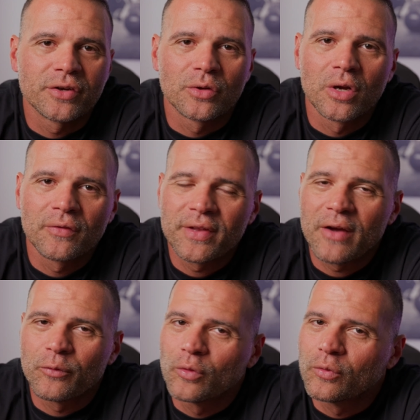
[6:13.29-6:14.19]
and you're looking for
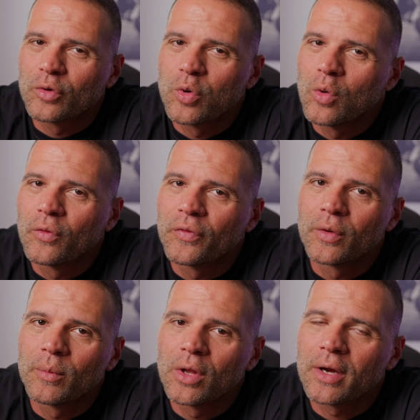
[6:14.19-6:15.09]
that real cool
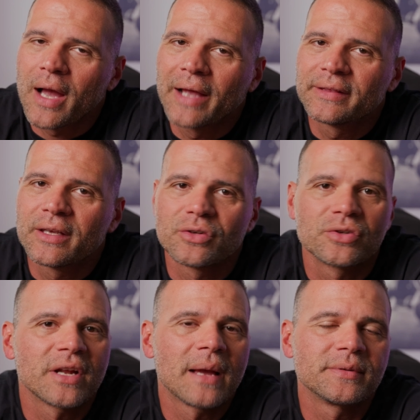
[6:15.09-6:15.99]
film look, I think you
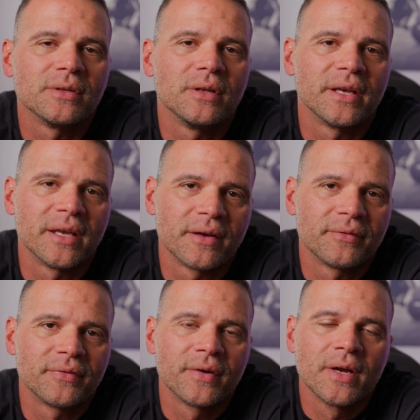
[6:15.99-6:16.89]
should absolutely
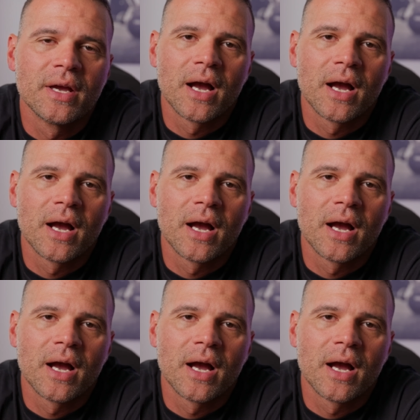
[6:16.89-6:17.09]
give